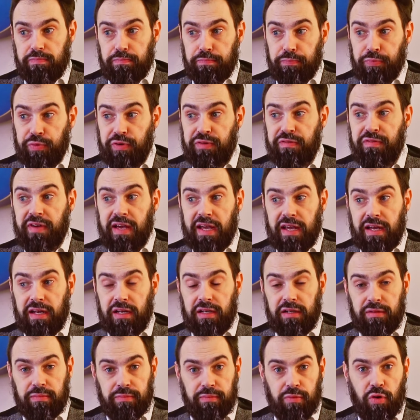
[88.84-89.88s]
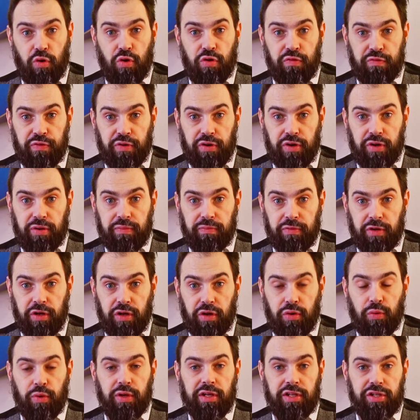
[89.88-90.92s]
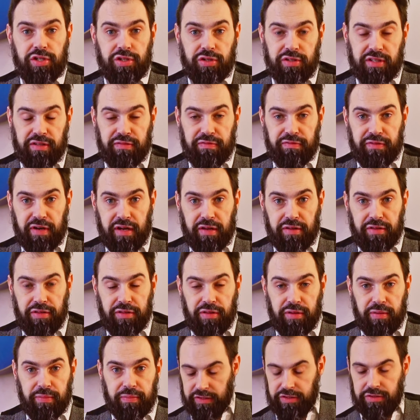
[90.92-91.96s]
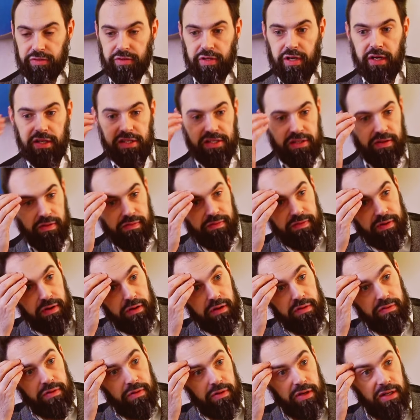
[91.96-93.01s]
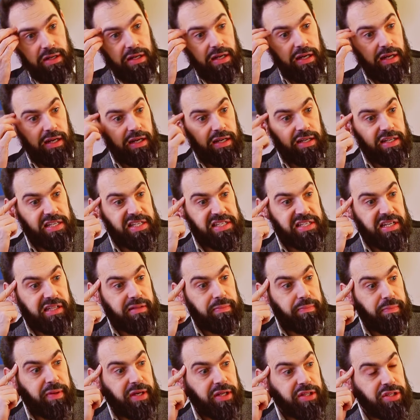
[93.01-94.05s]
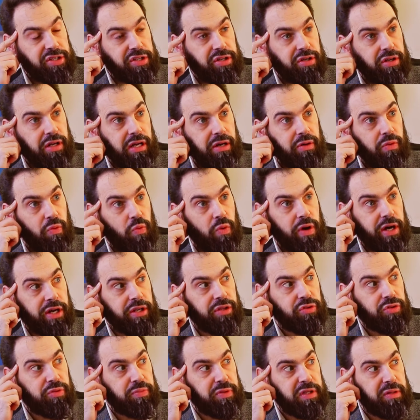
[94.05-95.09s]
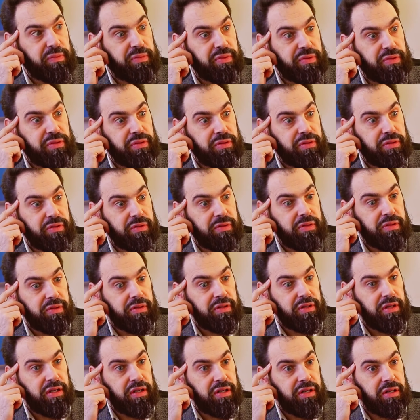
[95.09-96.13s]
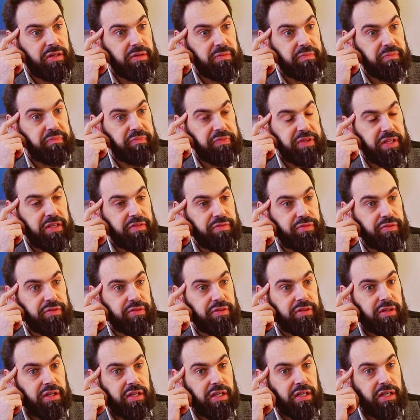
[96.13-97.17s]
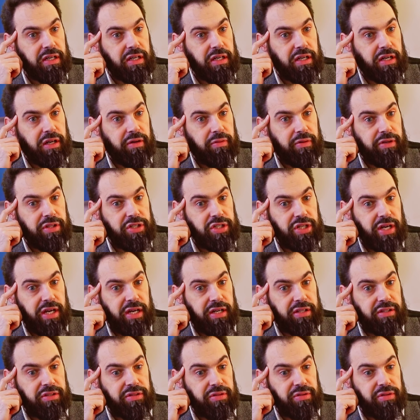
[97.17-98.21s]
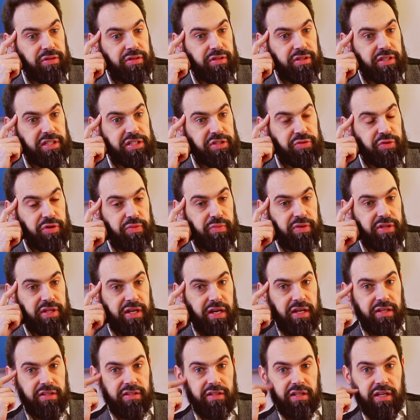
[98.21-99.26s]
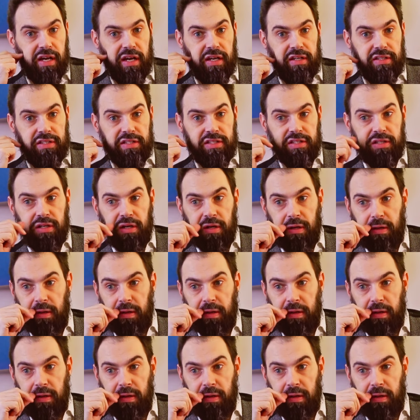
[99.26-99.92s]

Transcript: prevail over religion and faith. So yeah, it's a very, very sad picture. Like, why do people even reject or discriminate against